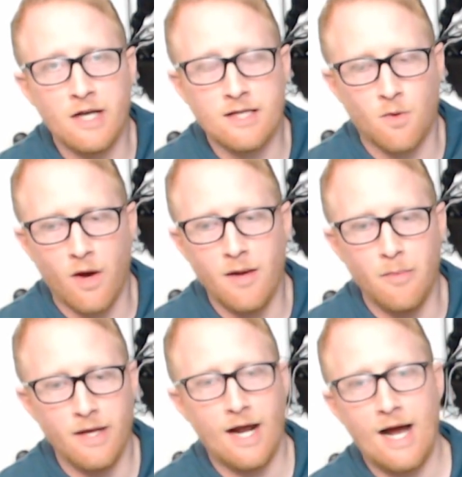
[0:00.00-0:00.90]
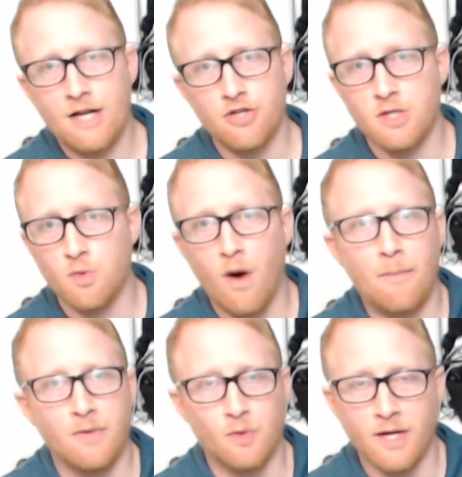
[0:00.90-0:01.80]
S quite a bit. I actually
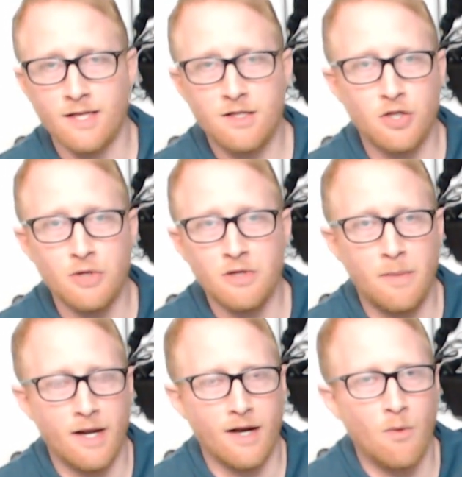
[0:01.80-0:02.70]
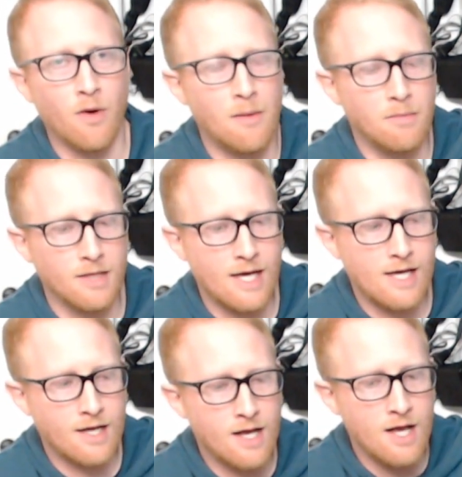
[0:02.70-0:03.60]
swap between the two depending on what I'm
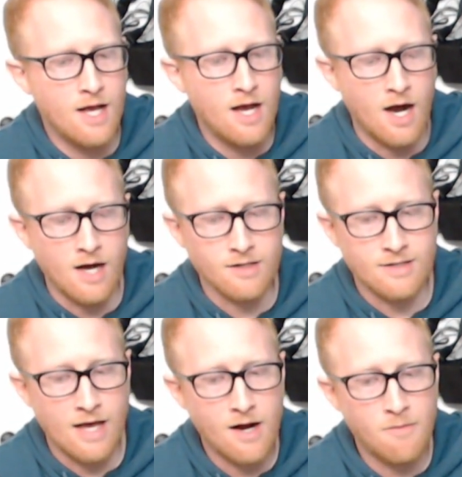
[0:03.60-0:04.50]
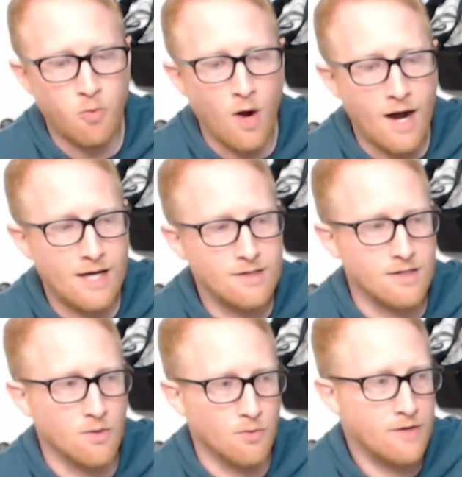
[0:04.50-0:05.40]
playing.
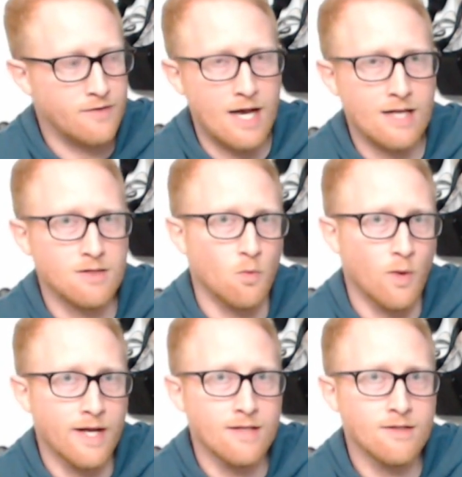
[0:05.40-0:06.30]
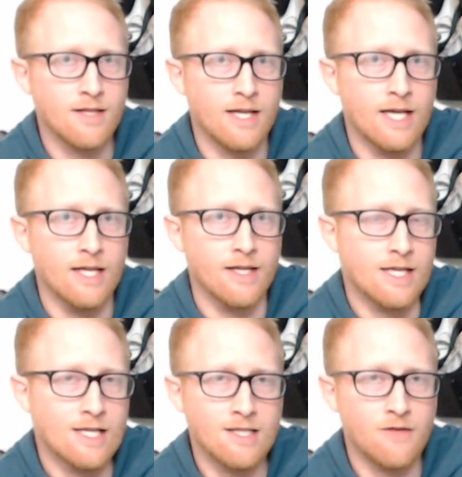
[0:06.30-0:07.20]
Setup-wise, the Rift S wins in
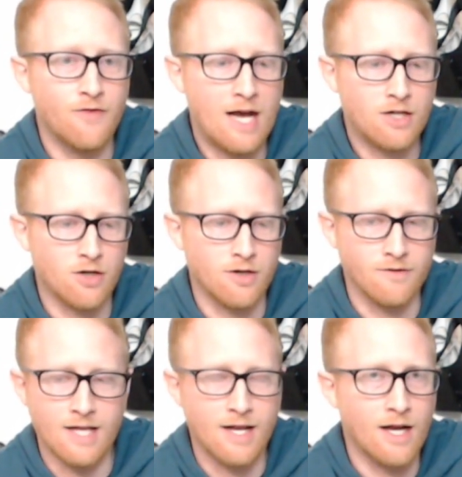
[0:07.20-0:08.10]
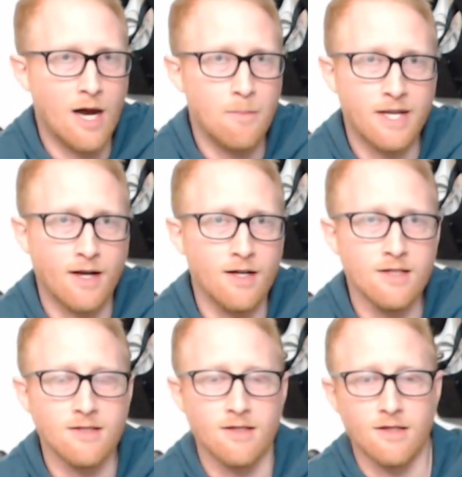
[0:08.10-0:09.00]
easy factor of setting up
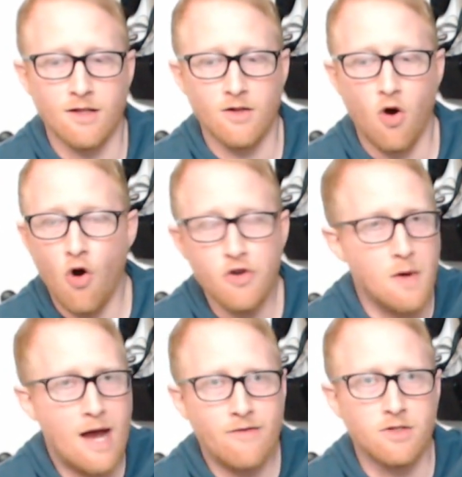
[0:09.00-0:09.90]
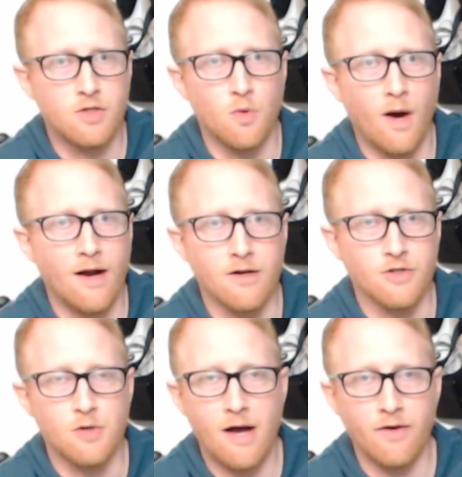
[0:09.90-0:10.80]
because all you have is two
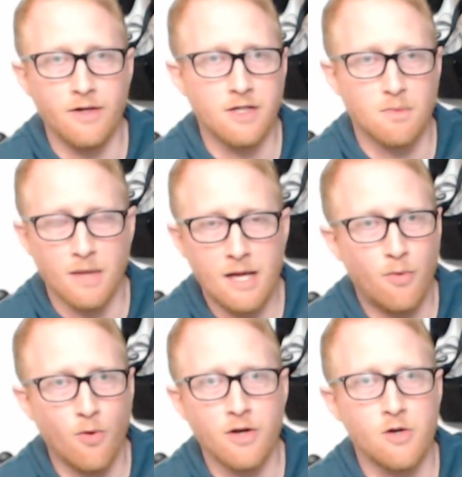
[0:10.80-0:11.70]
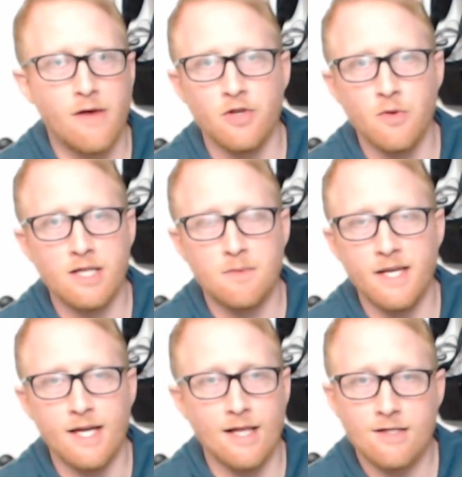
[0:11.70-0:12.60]
wires. You have a display port and you have a
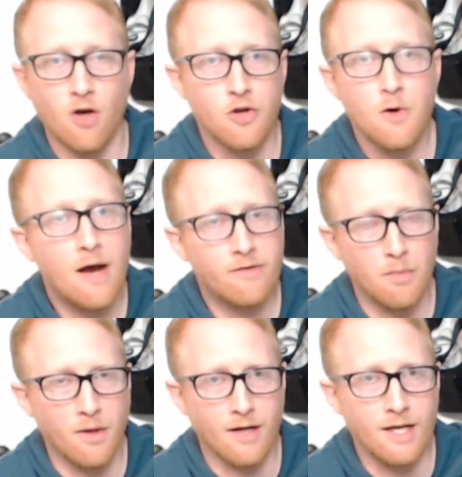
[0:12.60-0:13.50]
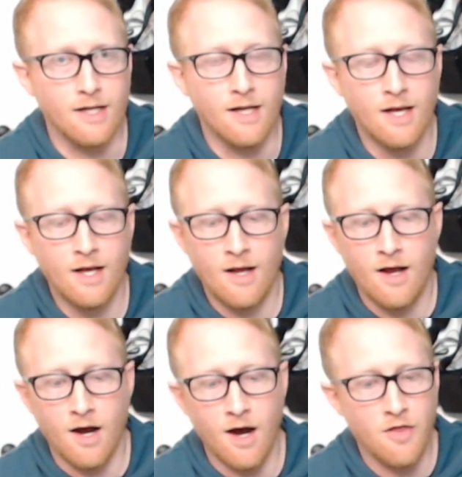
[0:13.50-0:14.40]
USB, and that's all you have to plug in.
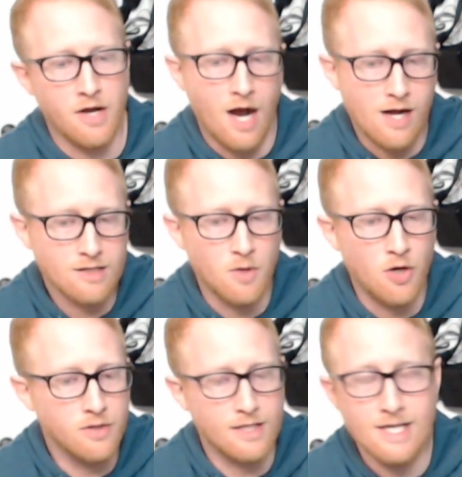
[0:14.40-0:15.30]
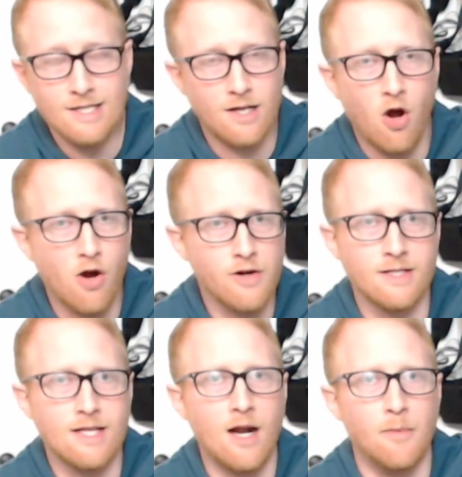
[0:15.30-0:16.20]
The Cosmos isn't hard to
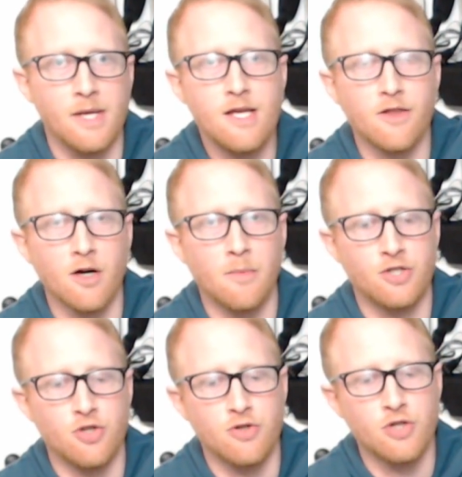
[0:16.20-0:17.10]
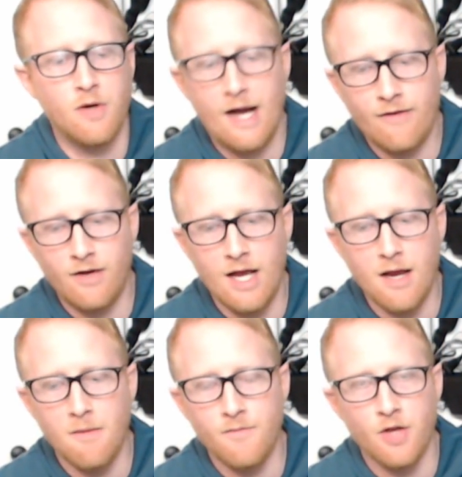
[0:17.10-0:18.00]
set up either, but you do have
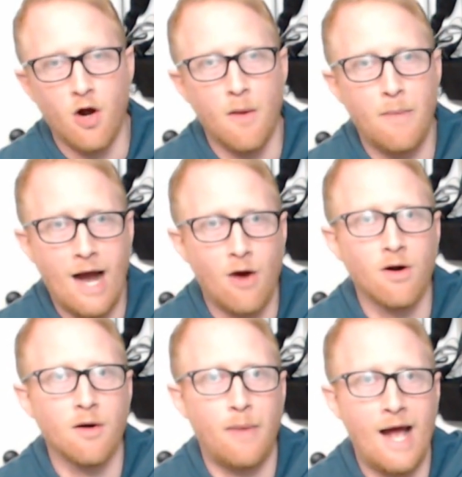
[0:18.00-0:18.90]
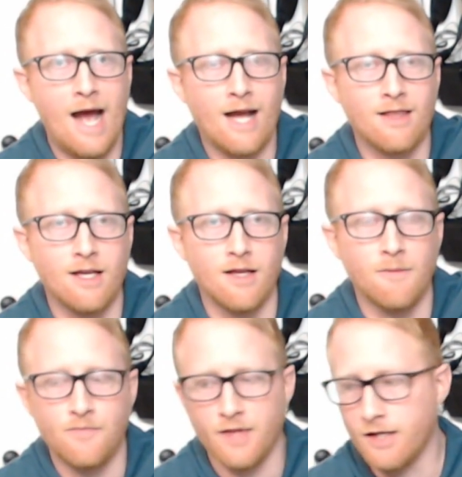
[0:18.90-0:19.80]
a power pack
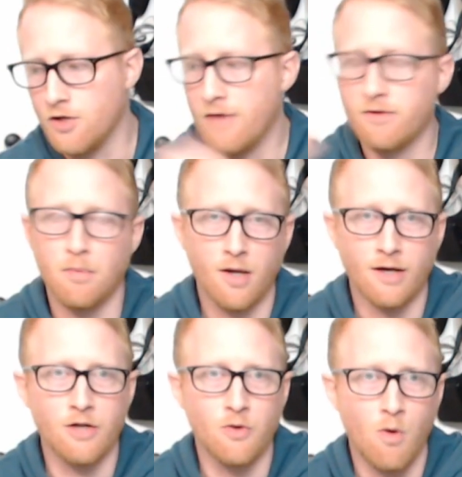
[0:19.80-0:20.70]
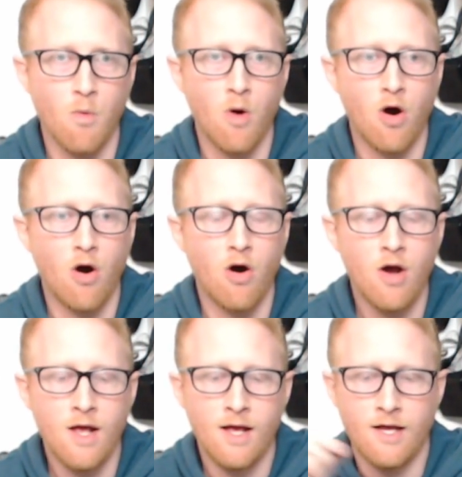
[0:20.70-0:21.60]
that you have to plug into a
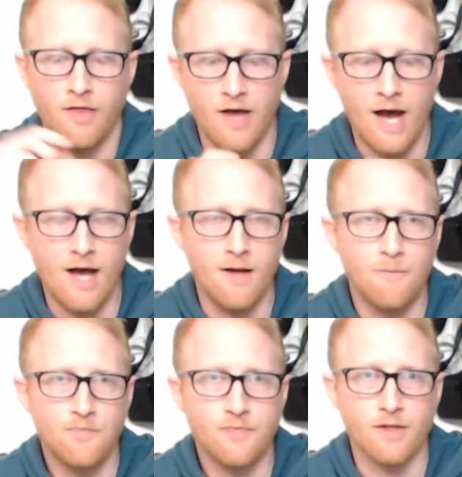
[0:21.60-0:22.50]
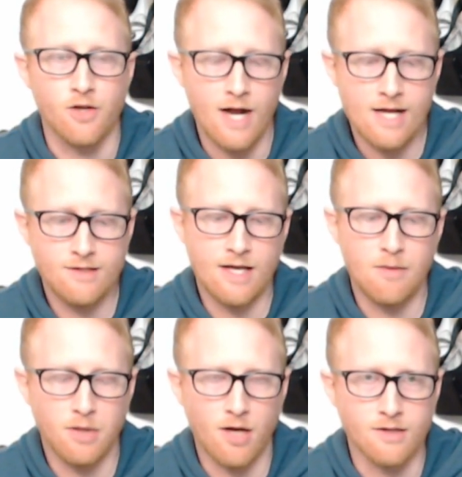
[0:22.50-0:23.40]
wall that your
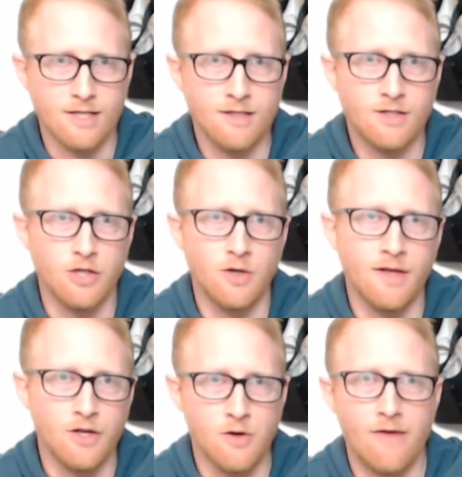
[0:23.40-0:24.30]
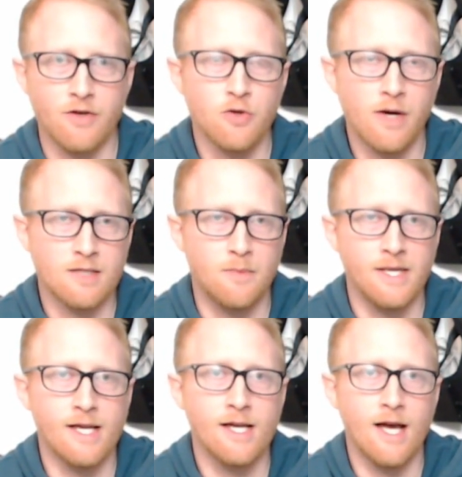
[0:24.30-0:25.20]
headset plugs into, and then you have a
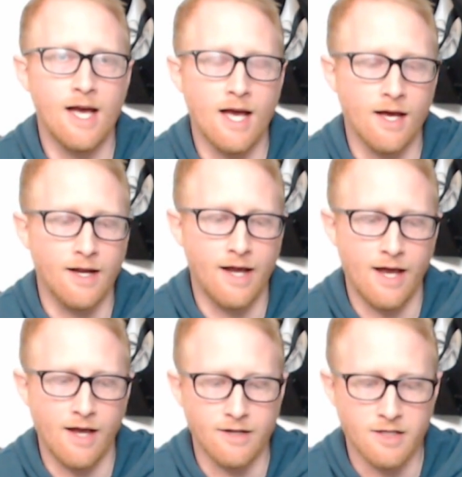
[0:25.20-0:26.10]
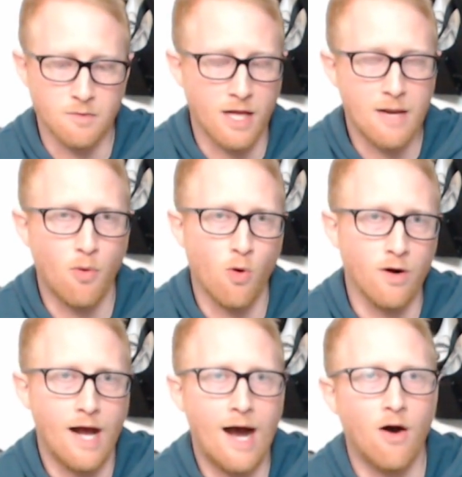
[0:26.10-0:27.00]
USB and a display
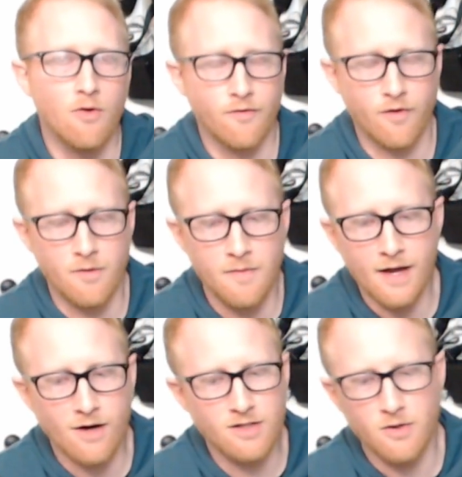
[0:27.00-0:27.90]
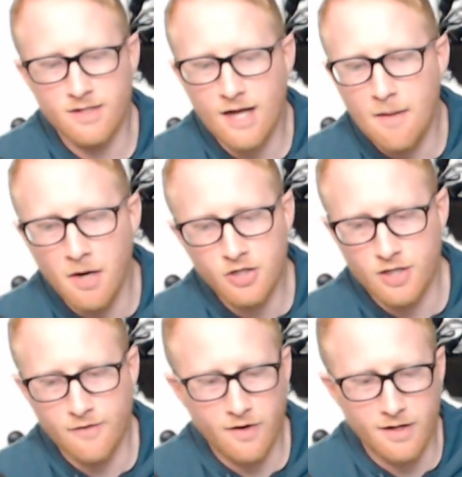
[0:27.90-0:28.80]
port out from there. So it's not much
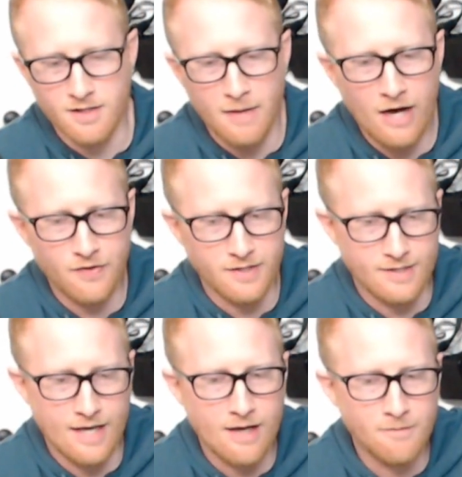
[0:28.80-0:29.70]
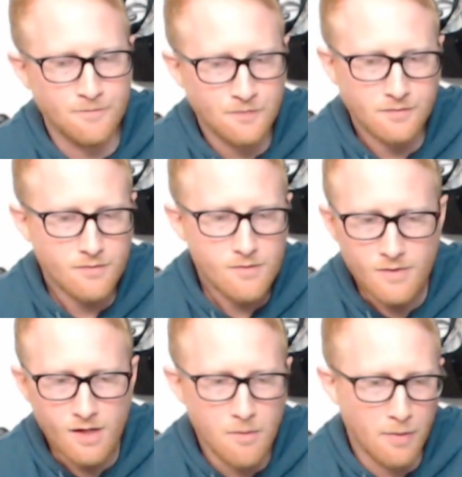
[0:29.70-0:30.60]
different. It's about the same,
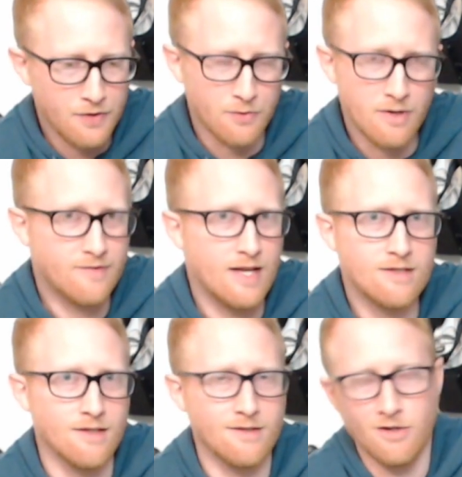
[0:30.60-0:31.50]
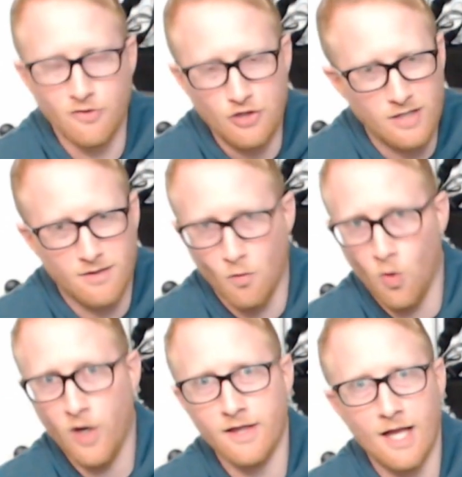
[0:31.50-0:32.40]
but the Rift S is still just
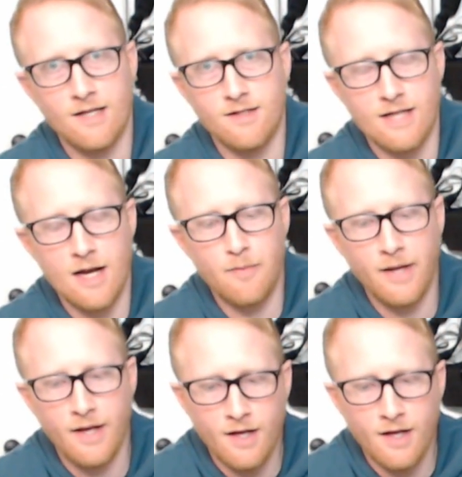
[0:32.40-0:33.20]
one less step.